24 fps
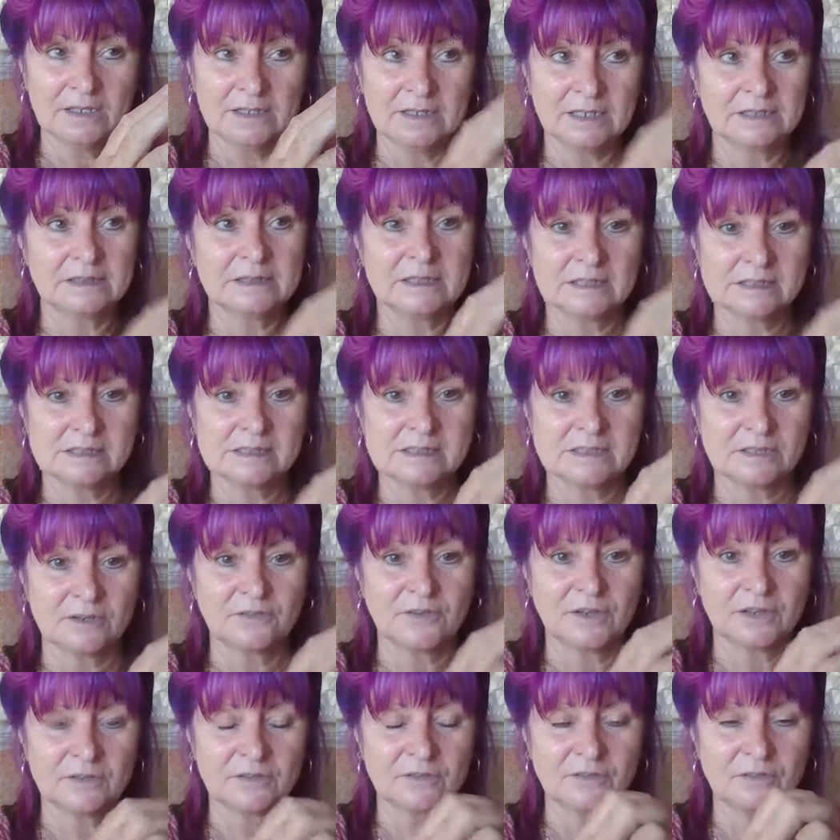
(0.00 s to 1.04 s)
get this
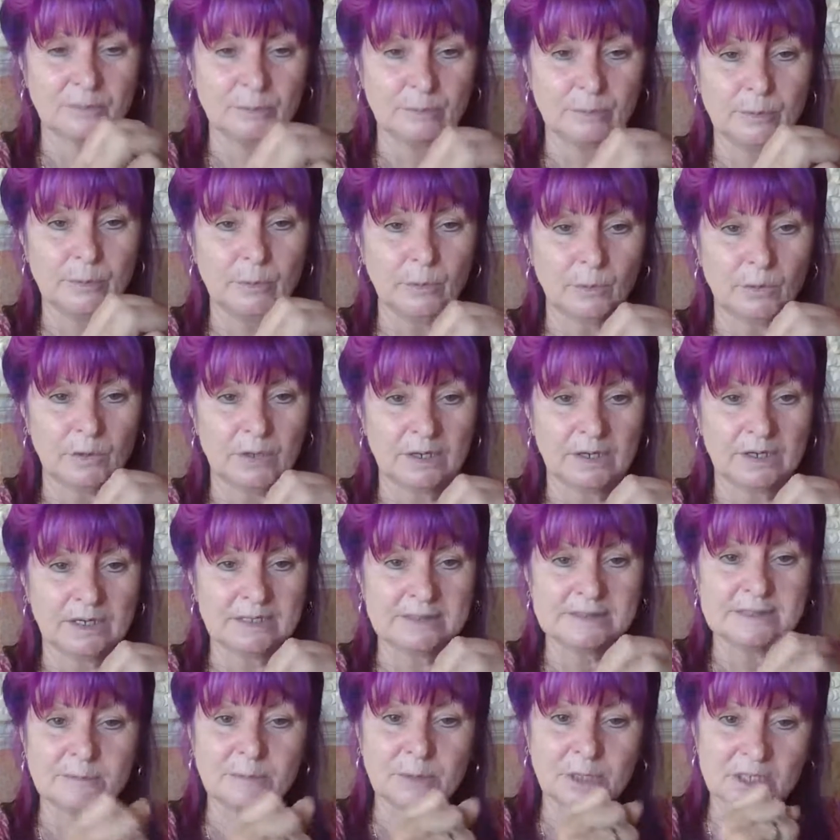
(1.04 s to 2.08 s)
stuff out of a book.
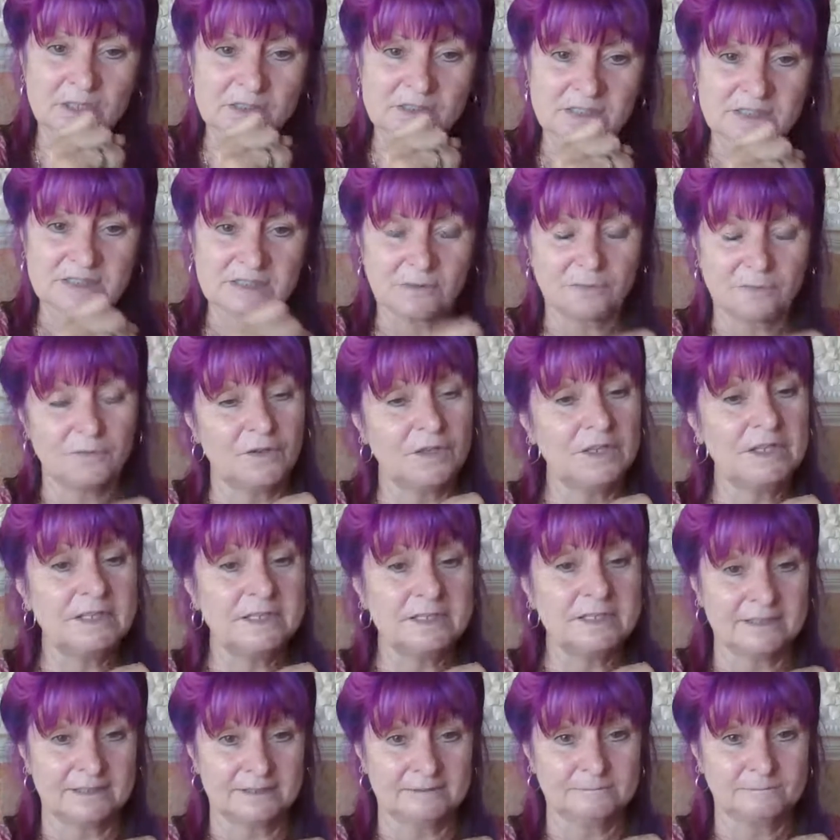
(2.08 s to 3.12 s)
It's because it's a
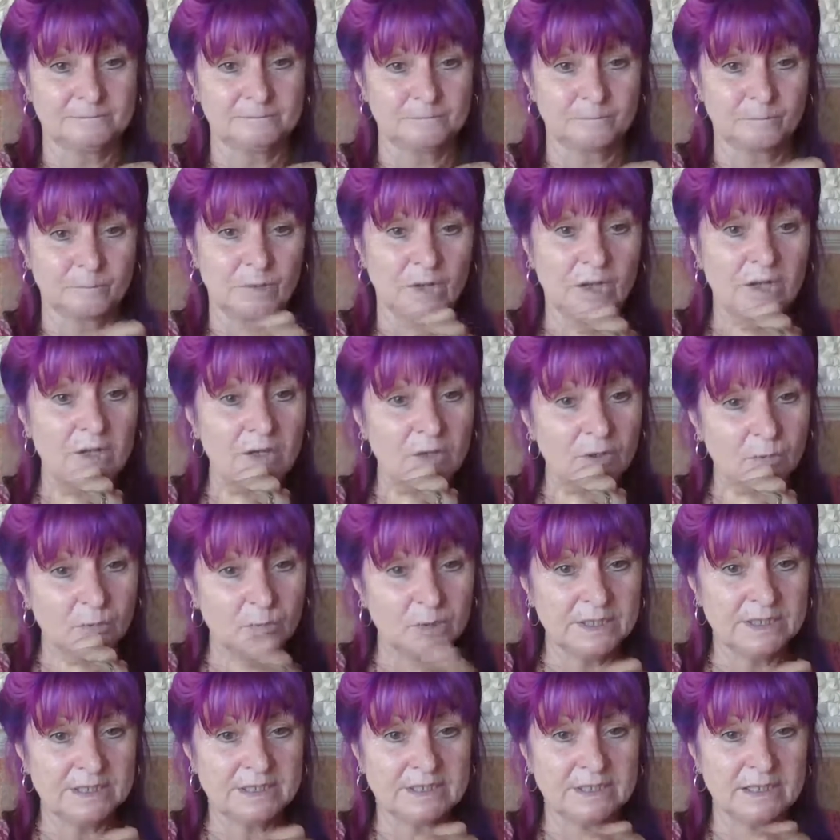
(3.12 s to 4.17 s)
feeling.
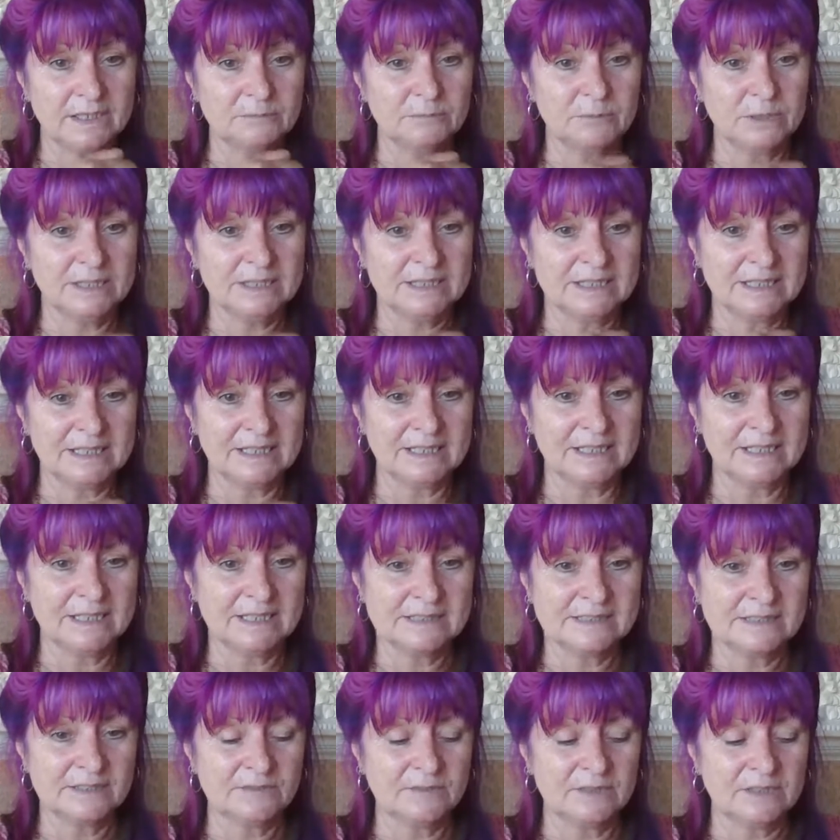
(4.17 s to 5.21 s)
We
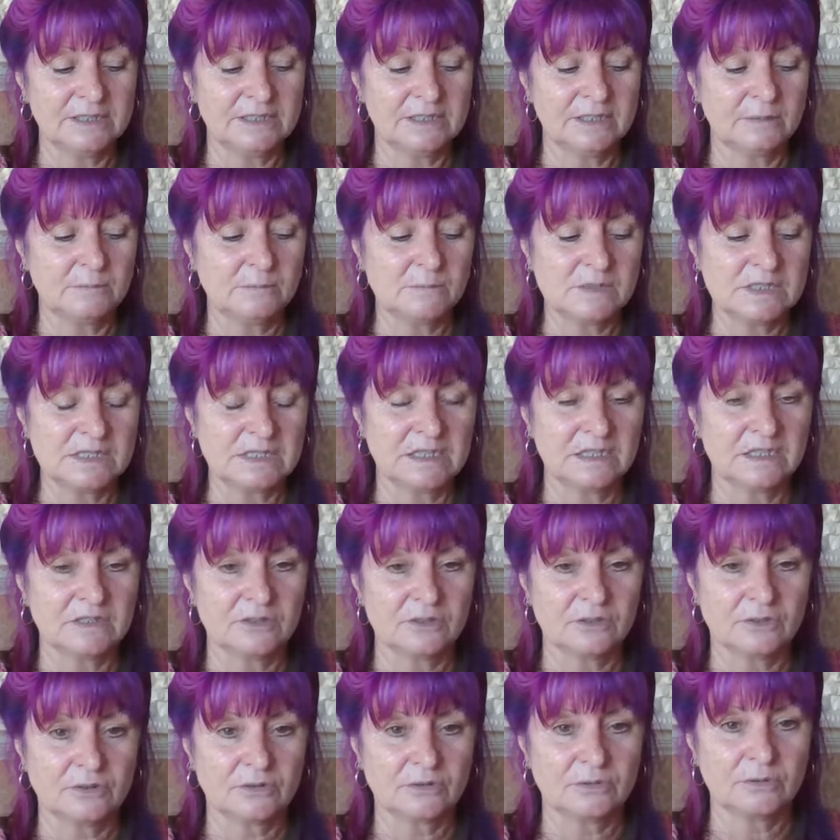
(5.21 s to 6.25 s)
collectively come
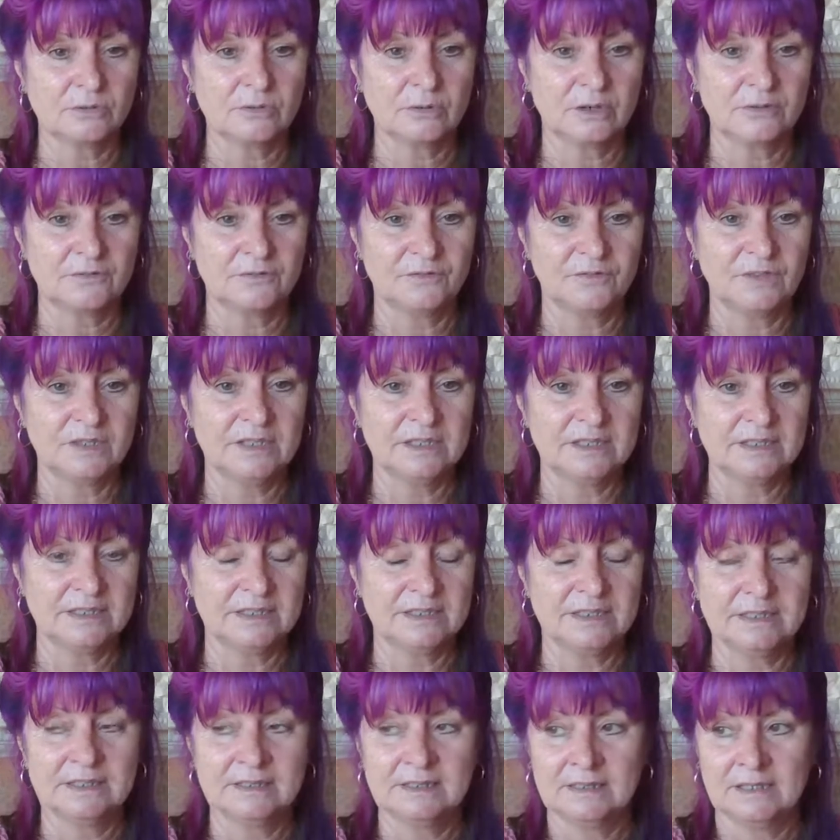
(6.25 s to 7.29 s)
together through a
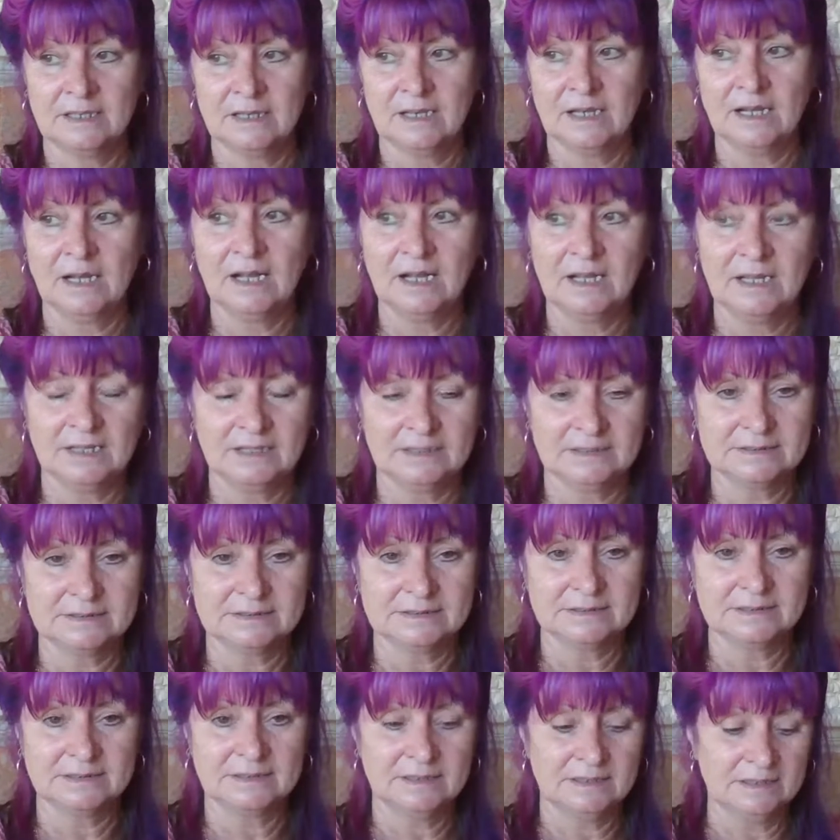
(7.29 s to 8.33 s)
feeling in the
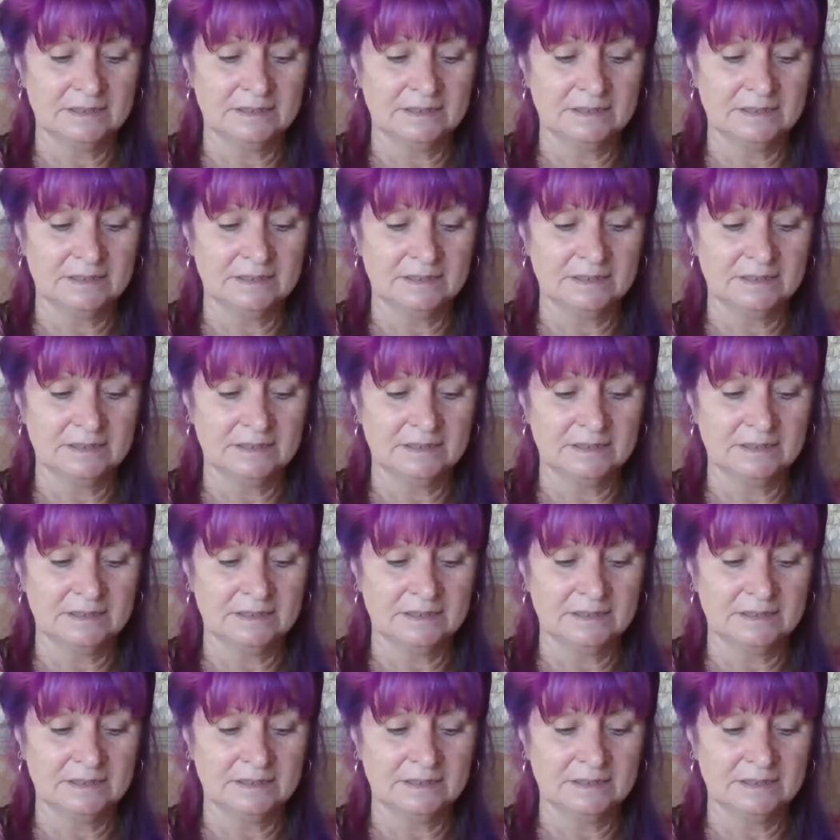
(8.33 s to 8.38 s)
heart.